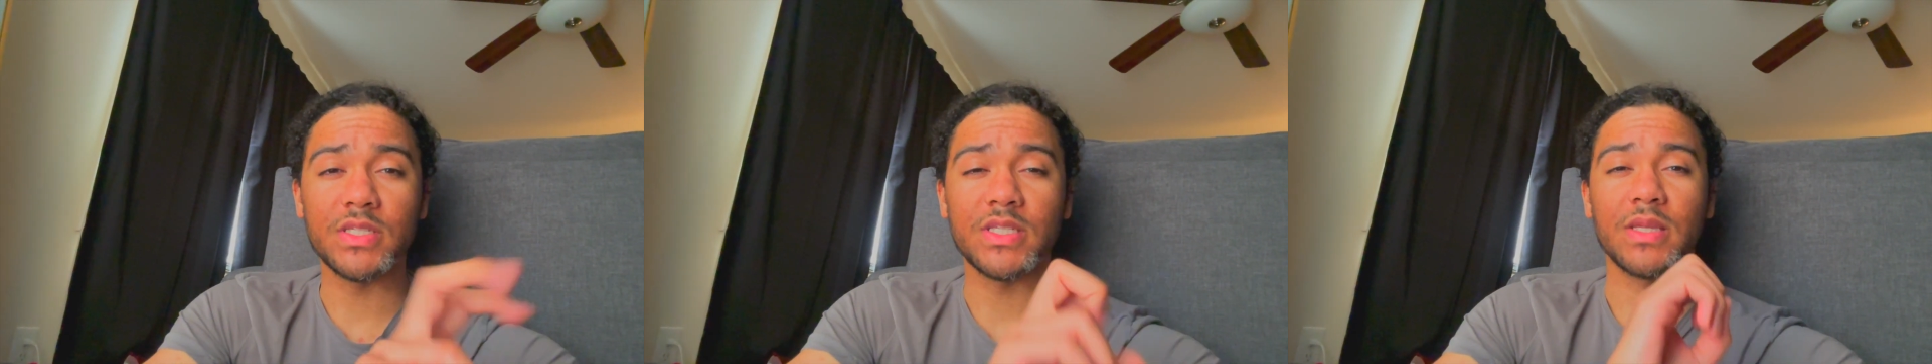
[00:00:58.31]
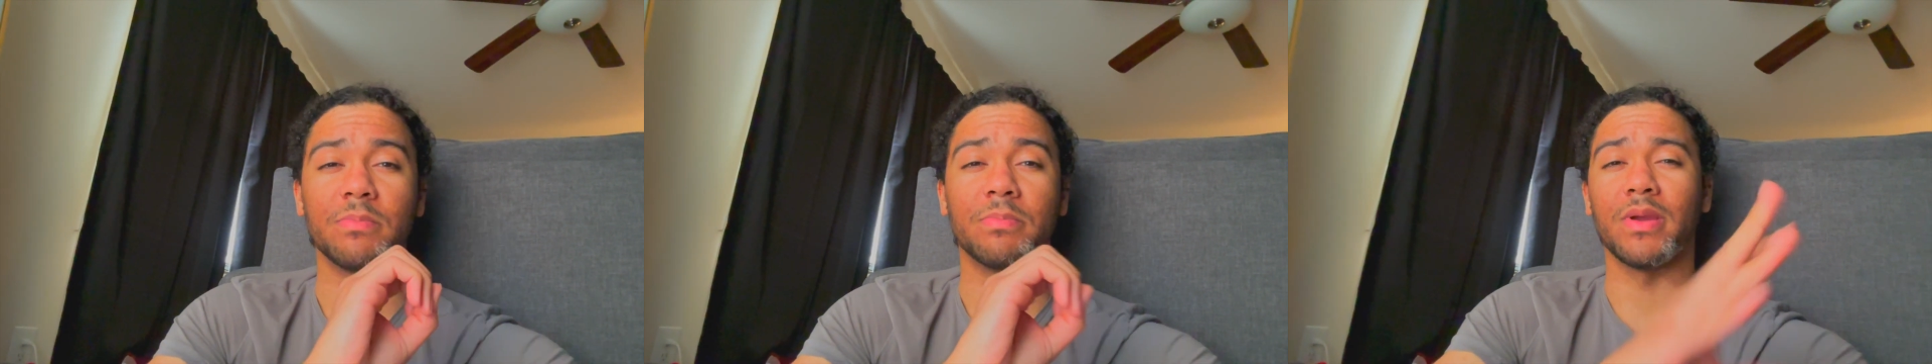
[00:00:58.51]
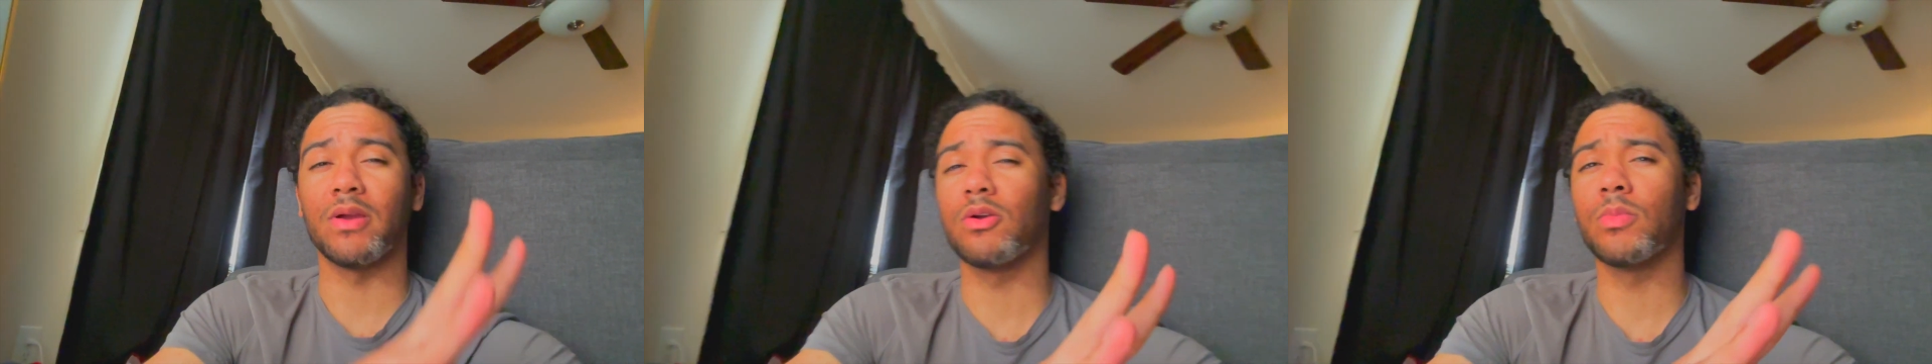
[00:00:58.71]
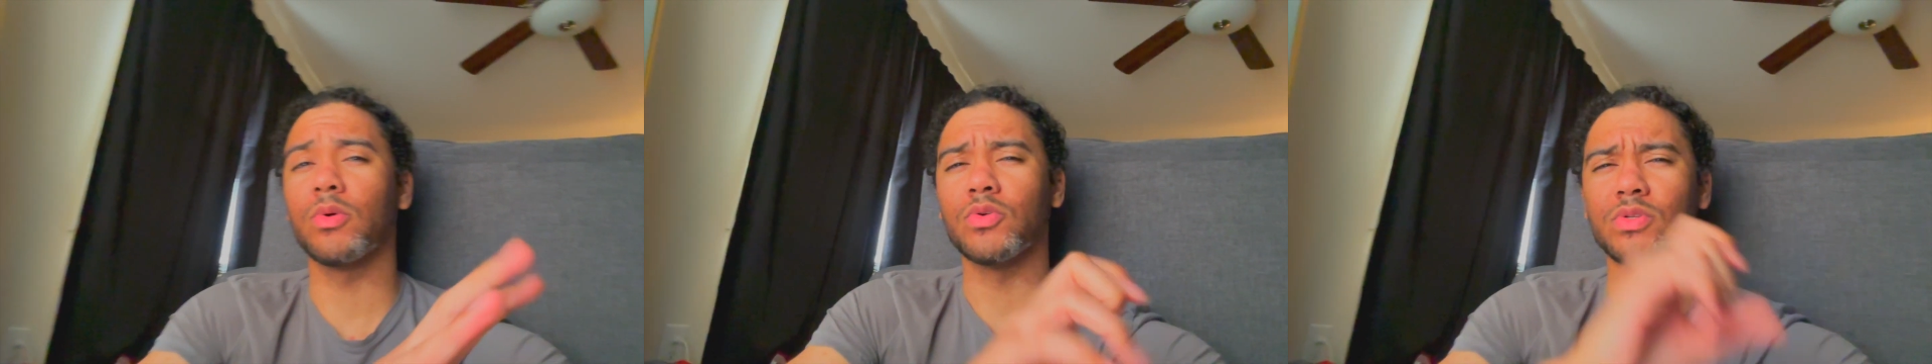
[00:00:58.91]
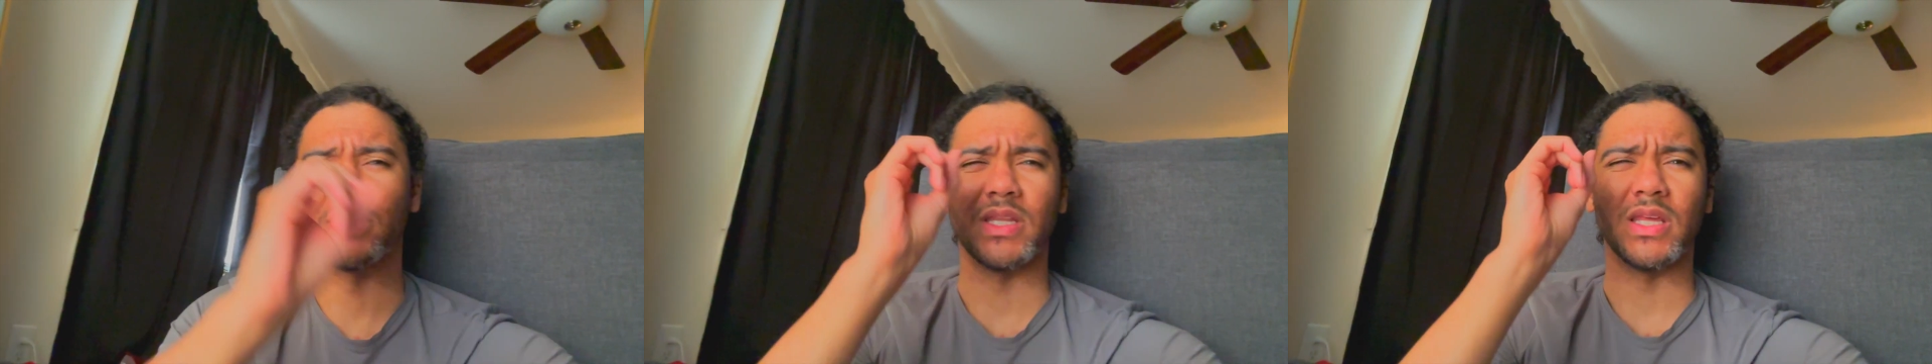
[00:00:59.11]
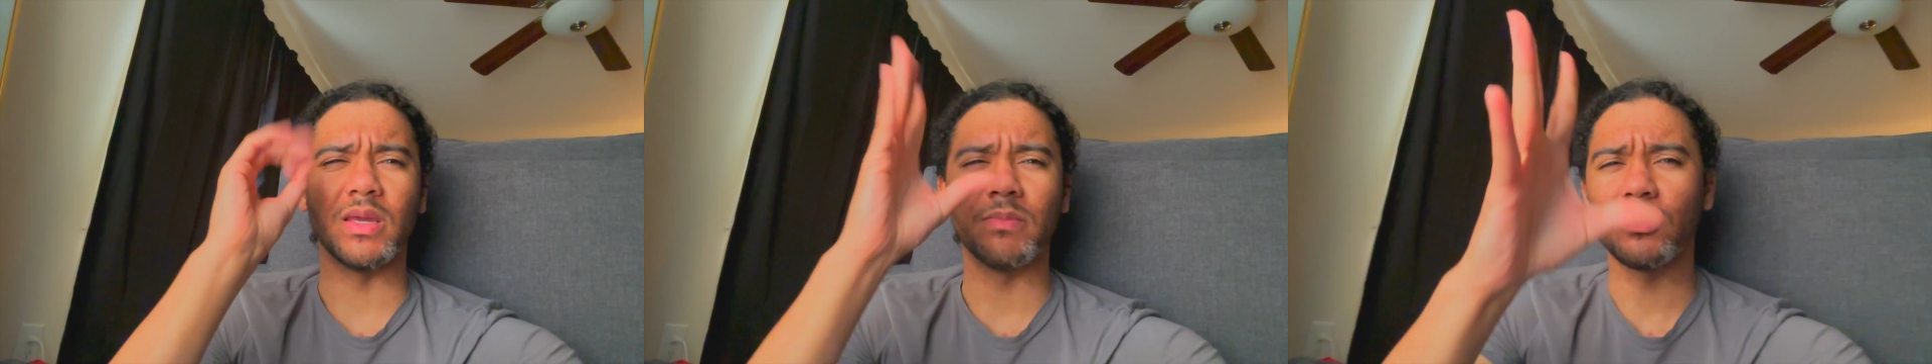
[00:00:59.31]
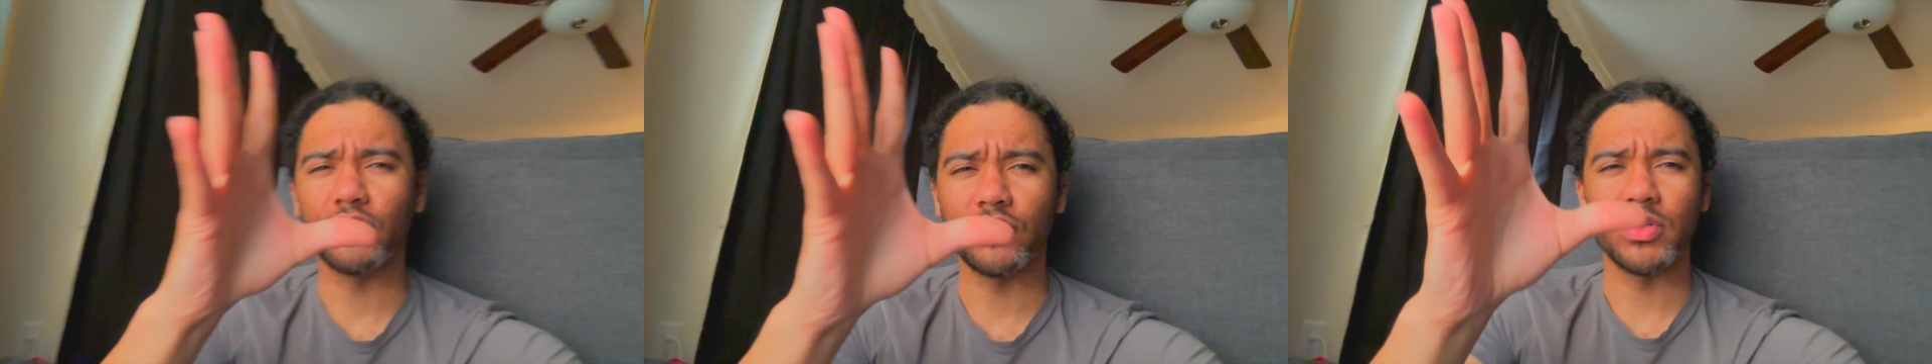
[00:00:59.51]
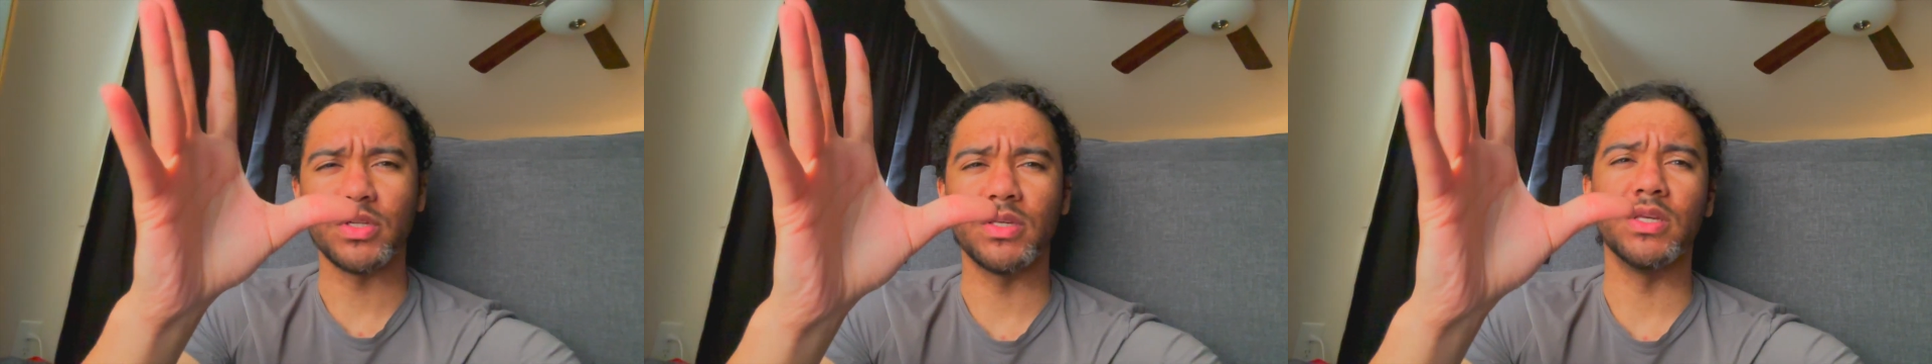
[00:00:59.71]
and parables and
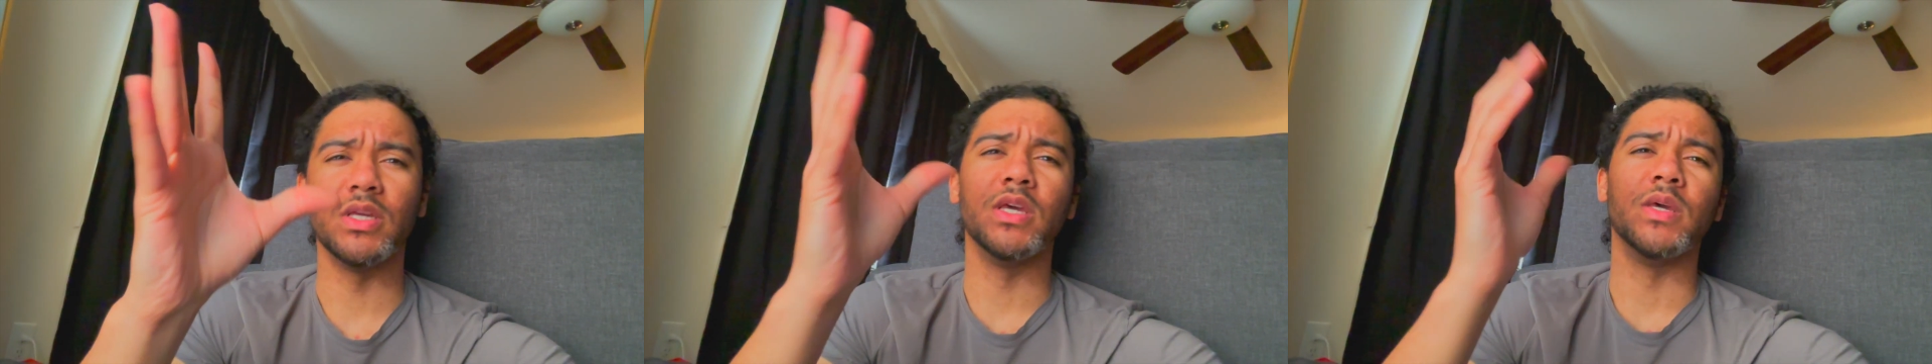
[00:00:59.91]
imagery